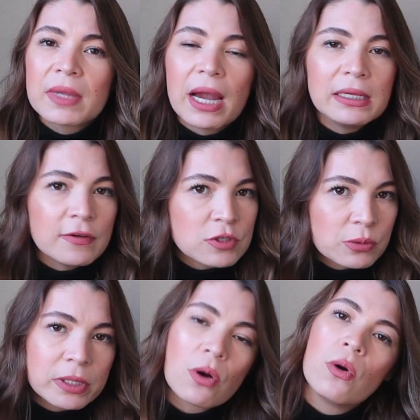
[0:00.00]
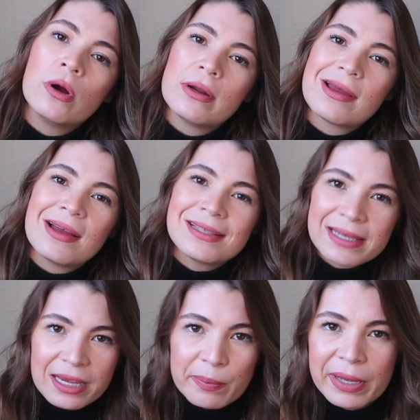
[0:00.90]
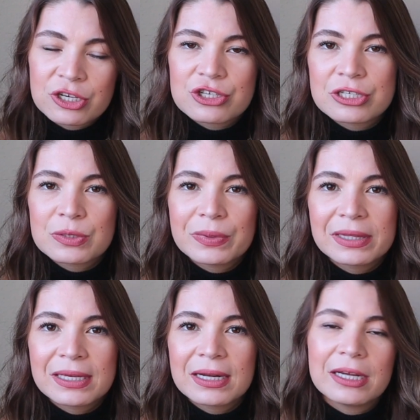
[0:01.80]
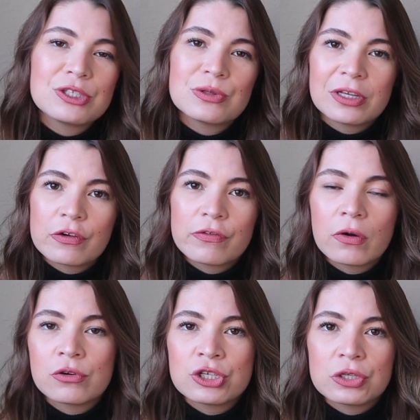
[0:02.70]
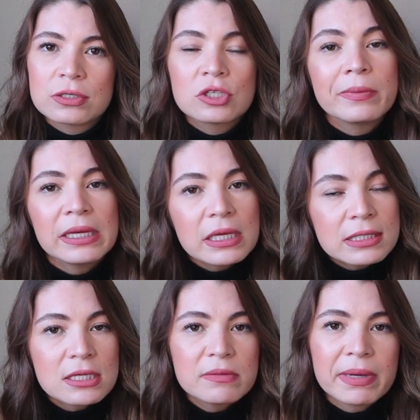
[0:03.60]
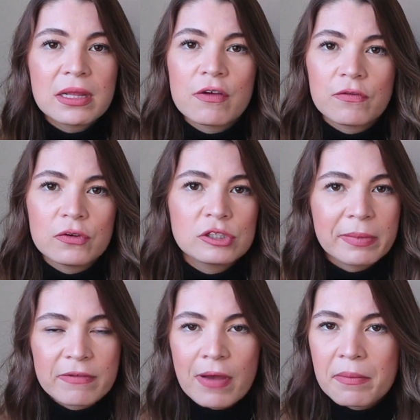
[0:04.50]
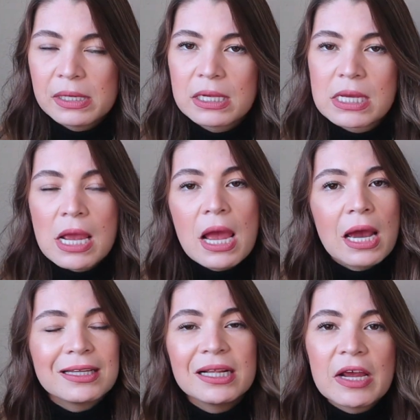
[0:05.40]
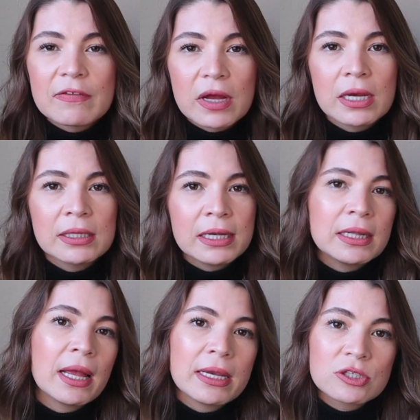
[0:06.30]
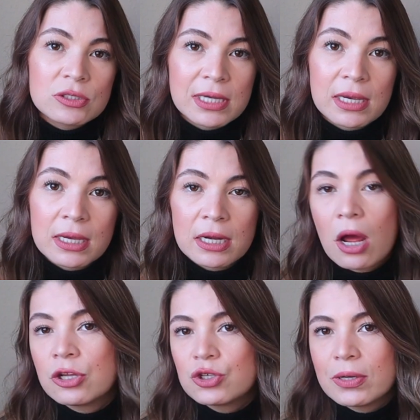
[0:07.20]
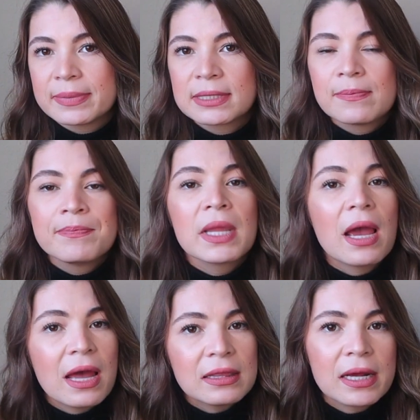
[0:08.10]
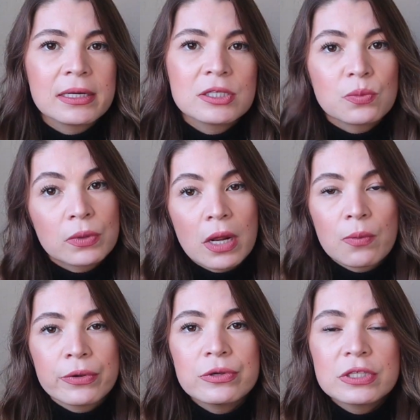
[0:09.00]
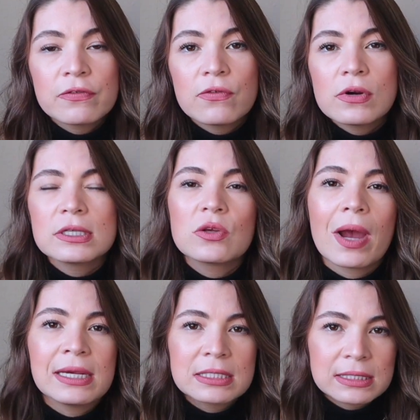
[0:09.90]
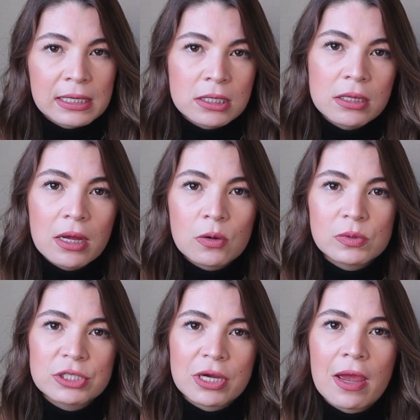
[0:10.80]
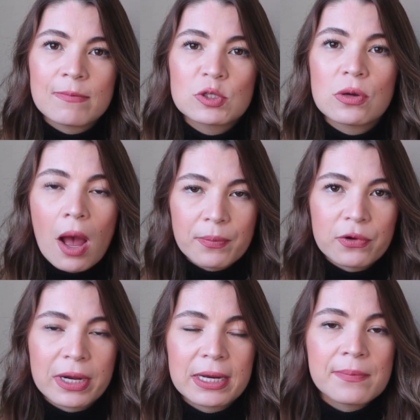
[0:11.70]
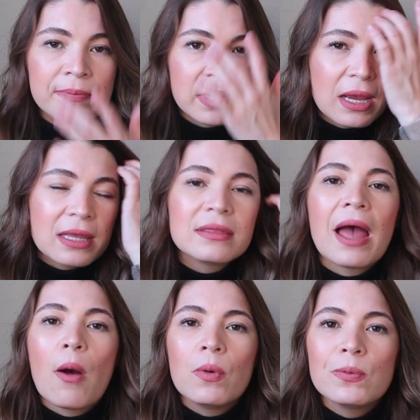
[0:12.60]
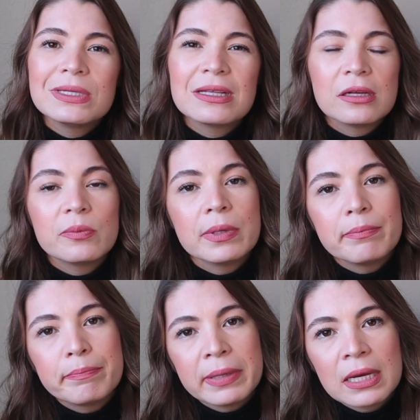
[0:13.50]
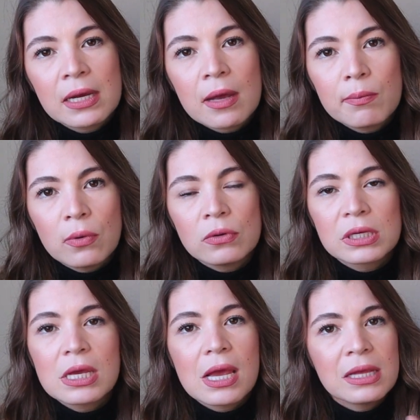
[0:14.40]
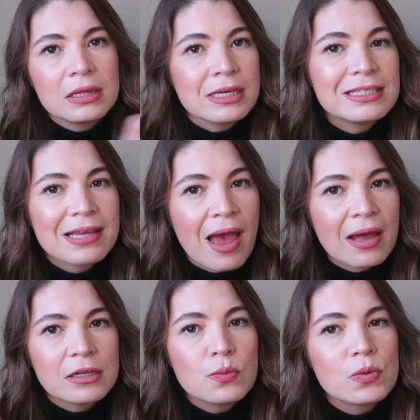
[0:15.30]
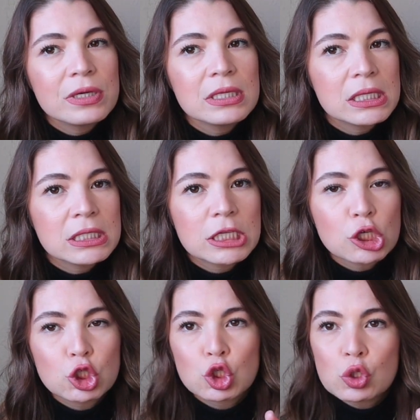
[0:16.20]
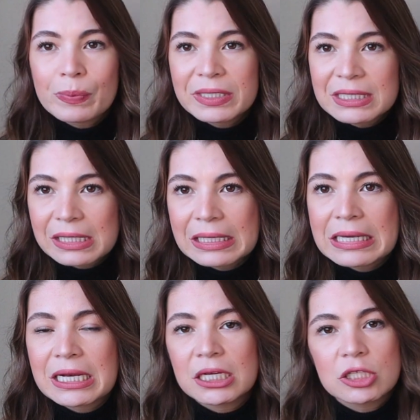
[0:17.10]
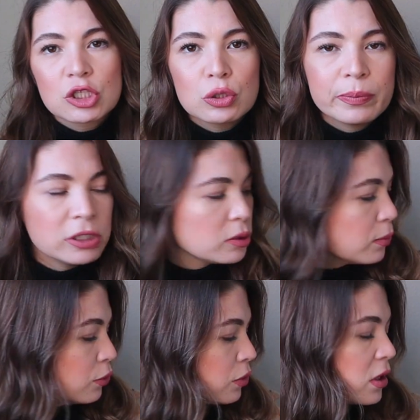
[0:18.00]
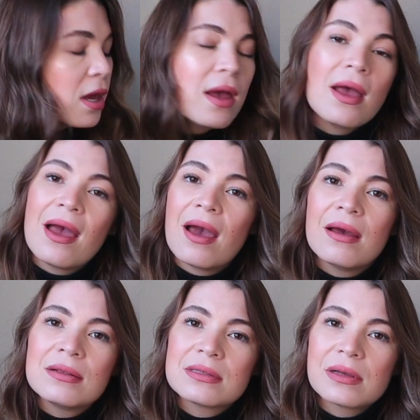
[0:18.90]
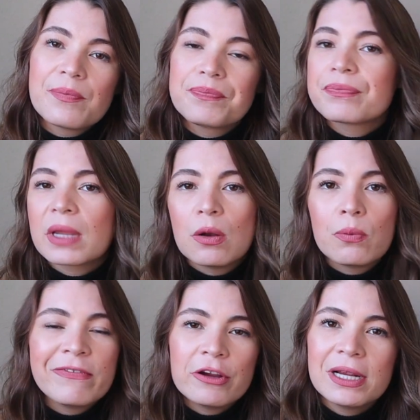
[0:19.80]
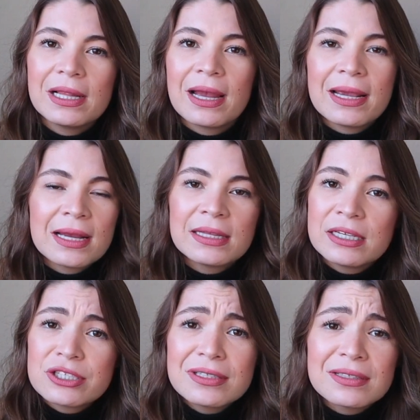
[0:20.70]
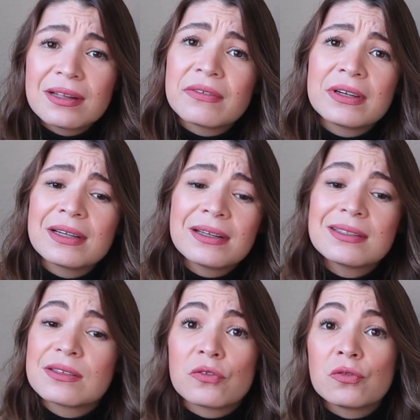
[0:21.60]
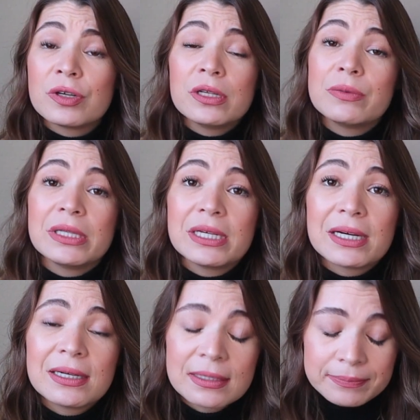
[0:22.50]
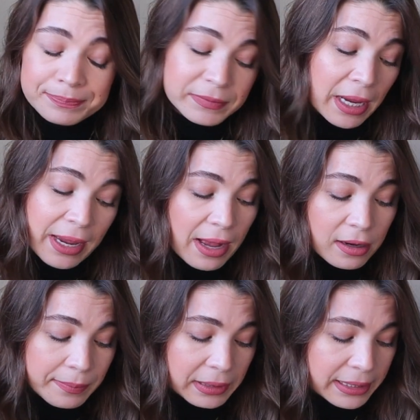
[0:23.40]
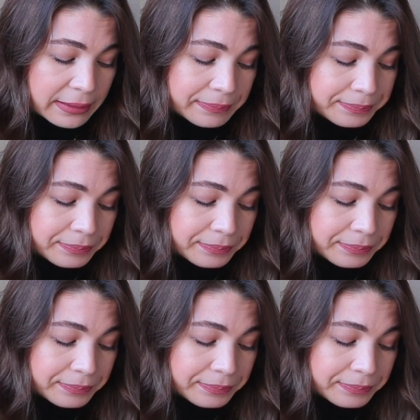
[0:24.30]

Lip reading: I love to record and take pictures with it. I do little photo shoots to my nieces, my nephews, my family, and I like to take it on trips. And that is what I will use it for. So I decided that it was time to upgrade. That one was a little bit big and bulky, and this Canon one is super sleek, super smooth, and very light, and I just love it. It's really, really good. I can't complain.